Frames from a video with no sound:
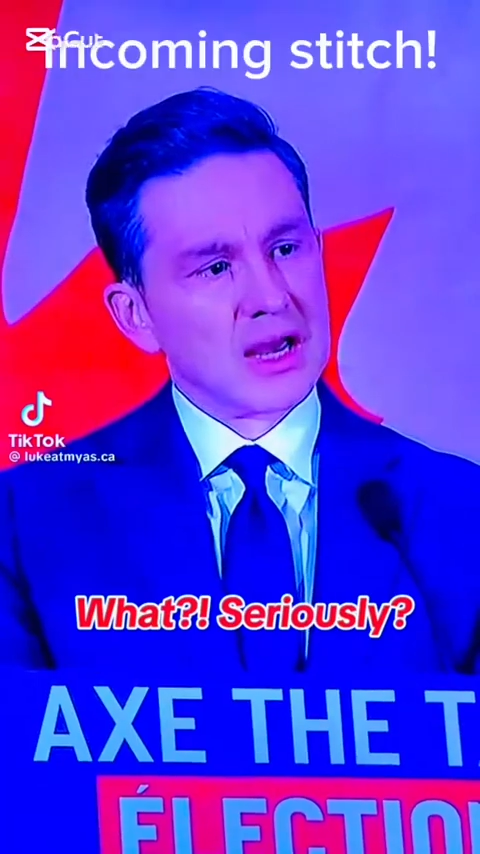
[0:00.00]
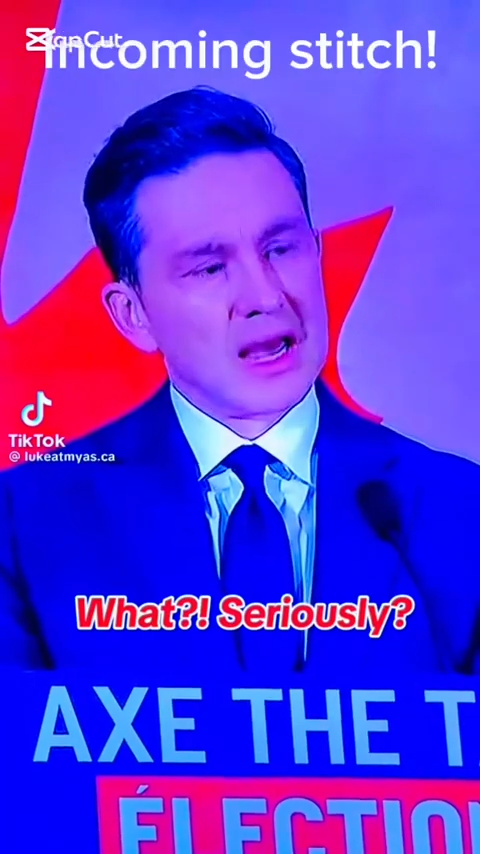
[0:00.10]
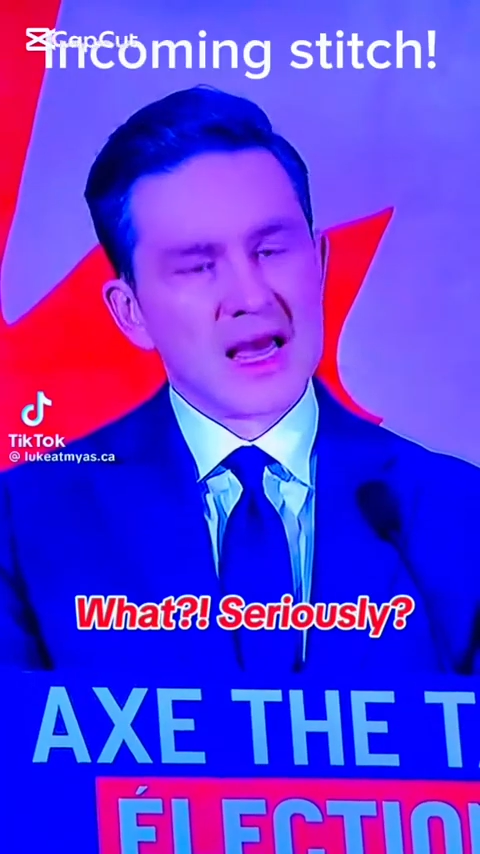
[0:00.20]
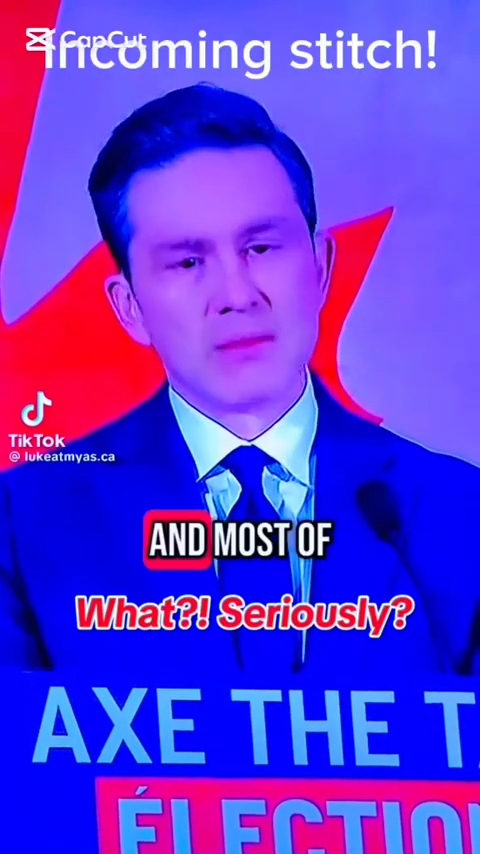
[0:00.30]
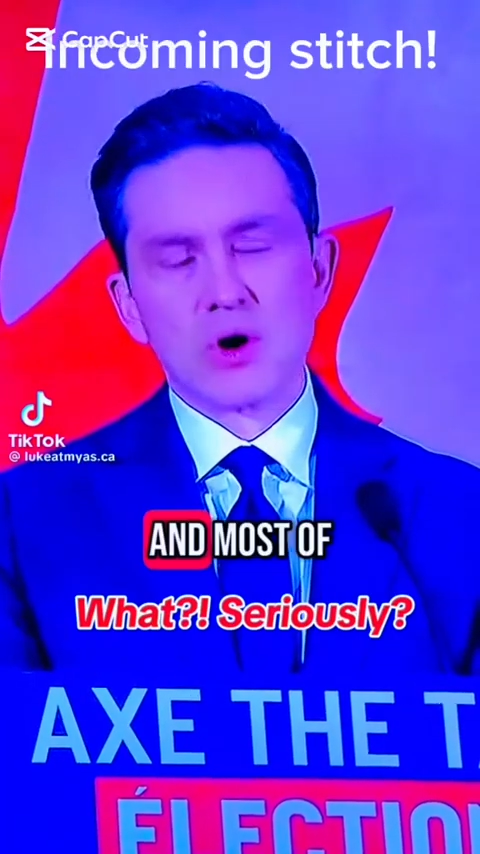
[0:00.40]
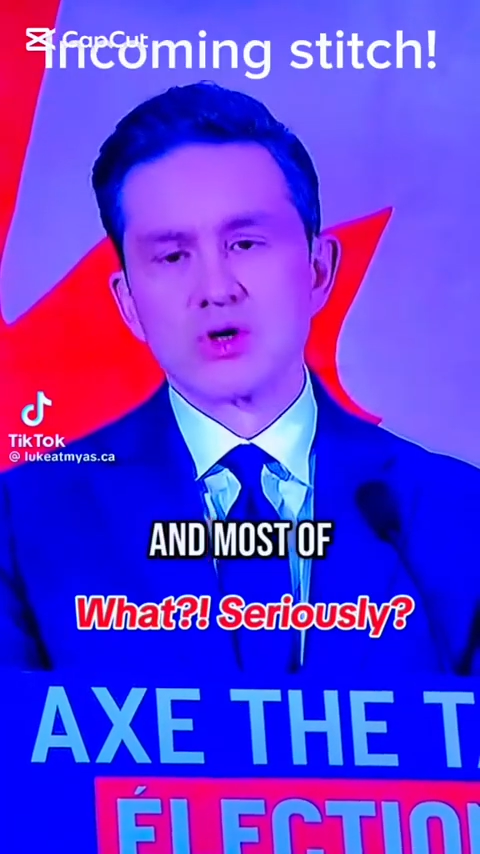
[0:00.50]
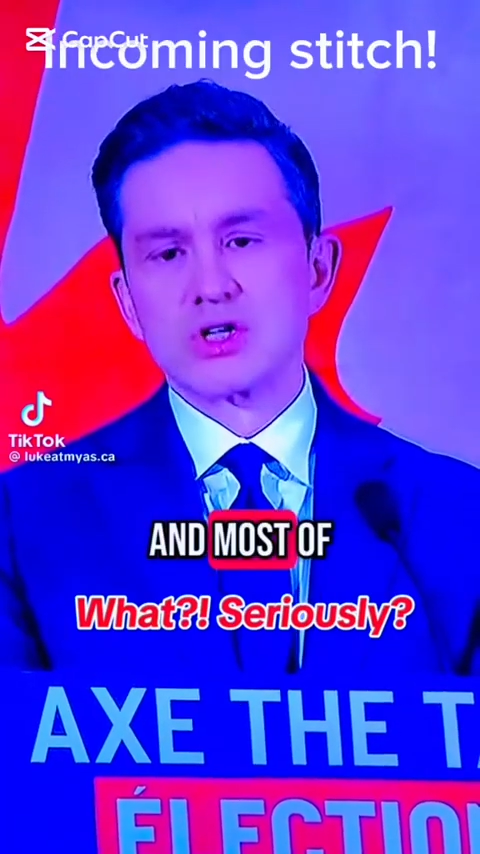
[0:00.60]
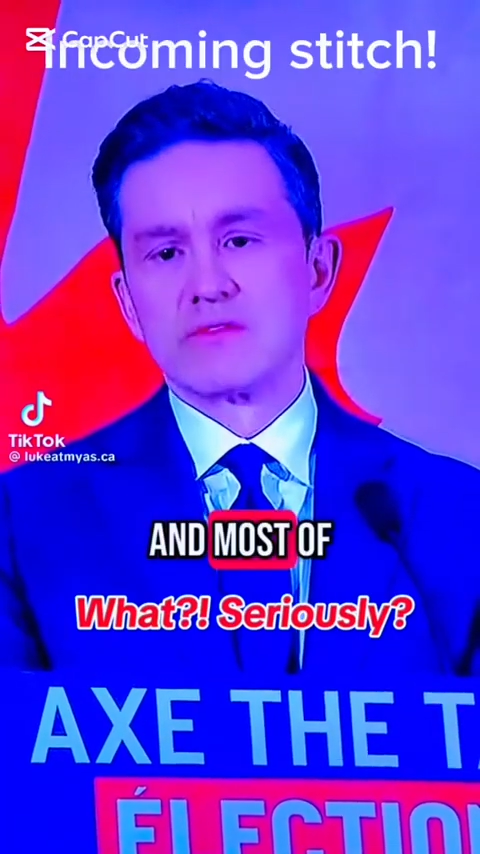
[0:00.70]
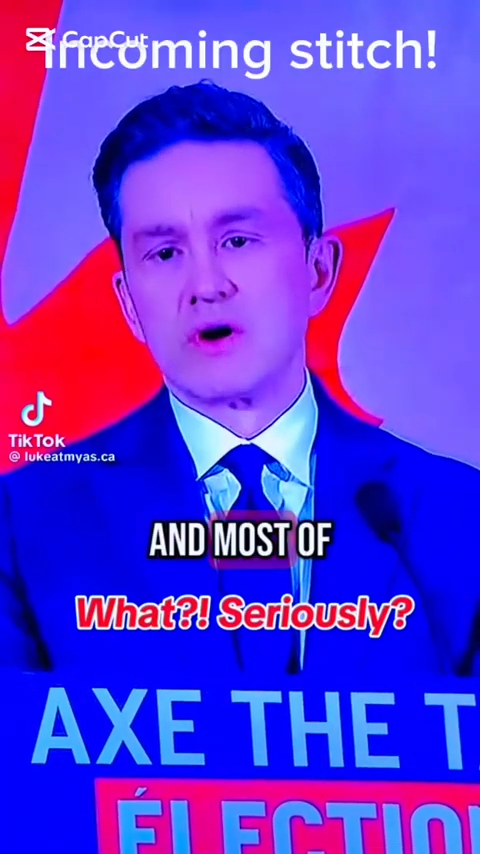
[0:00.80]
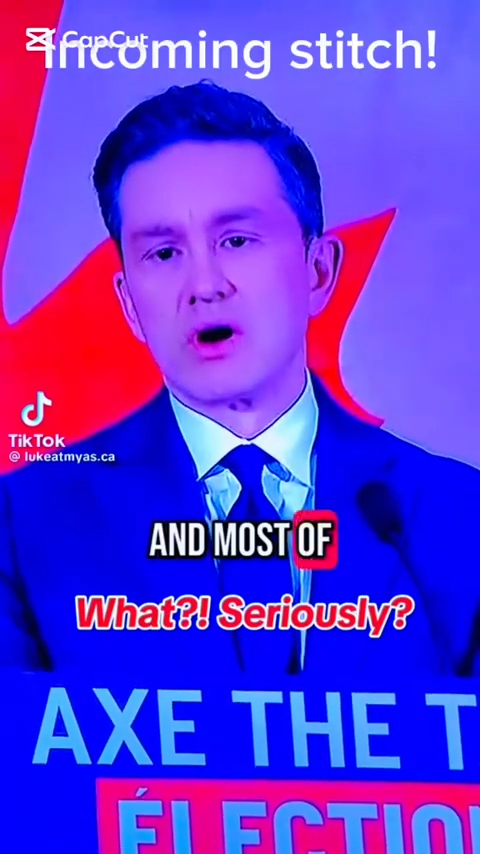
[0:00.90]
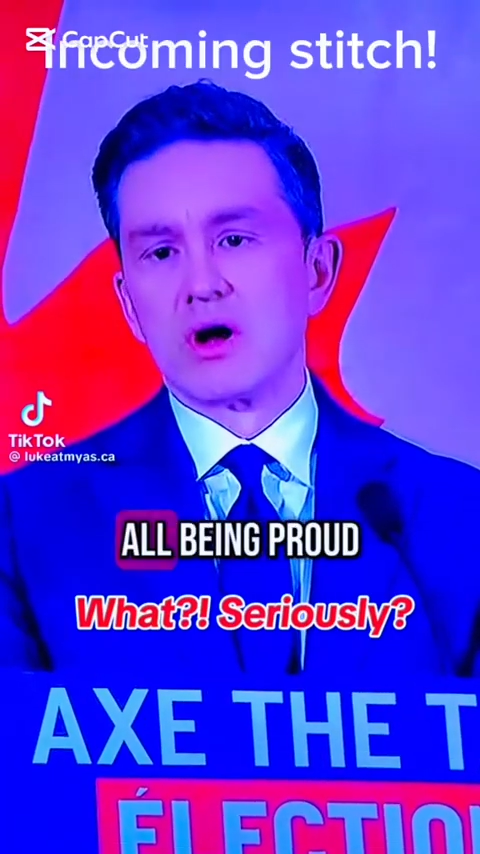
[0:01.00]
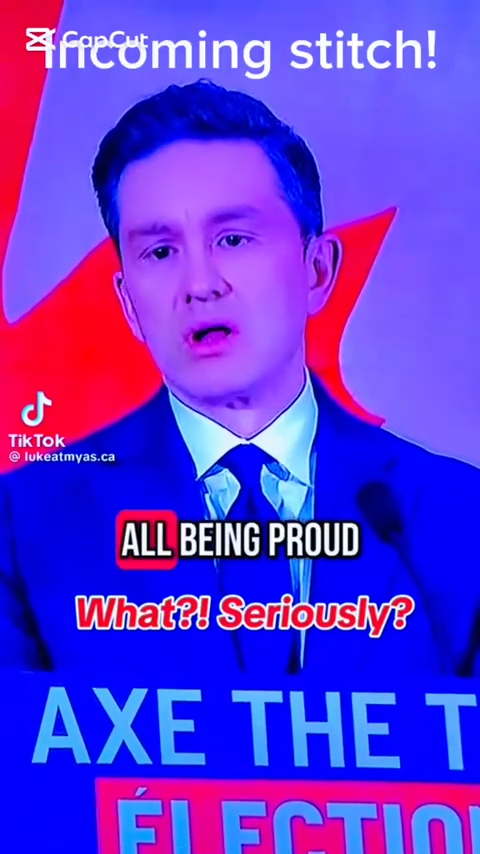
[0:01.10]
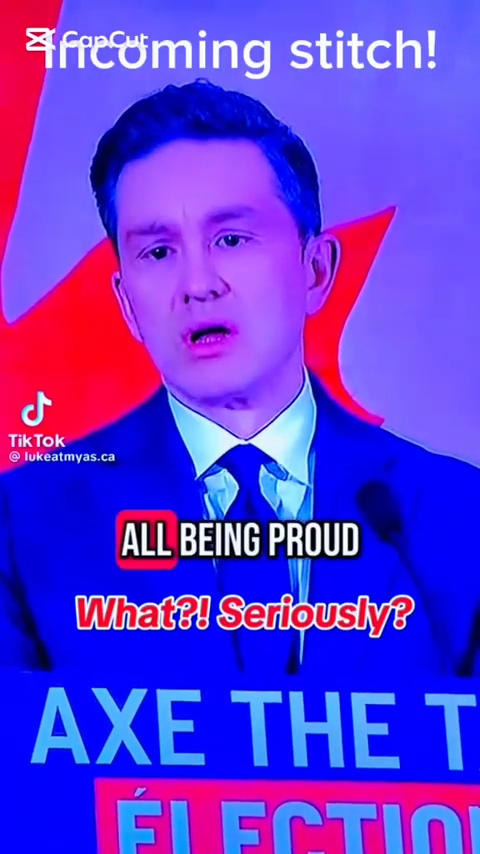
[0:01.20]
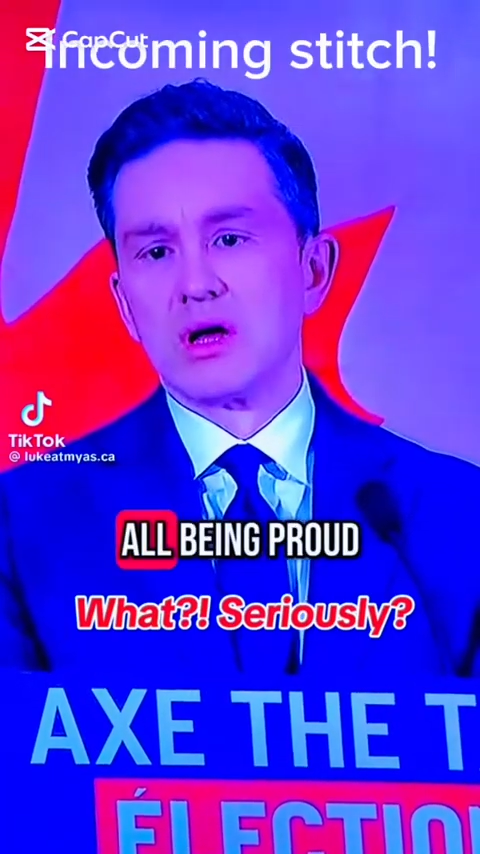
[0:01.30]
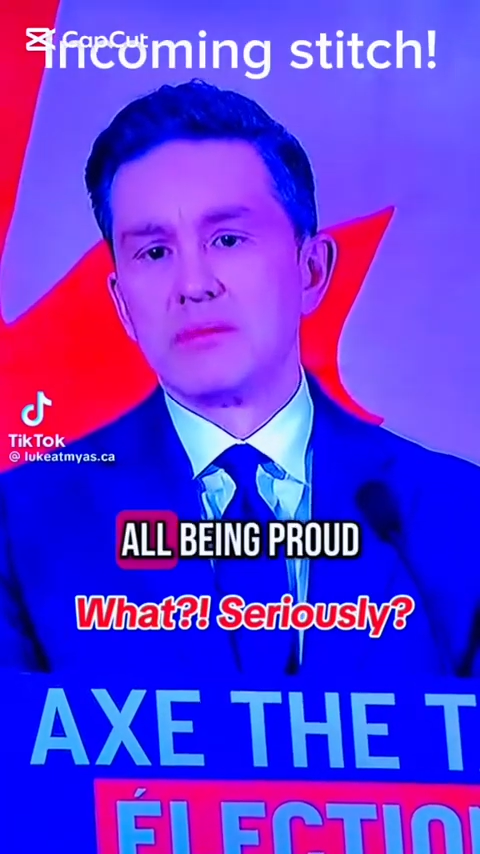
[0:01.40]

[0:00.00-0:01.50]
and most of all,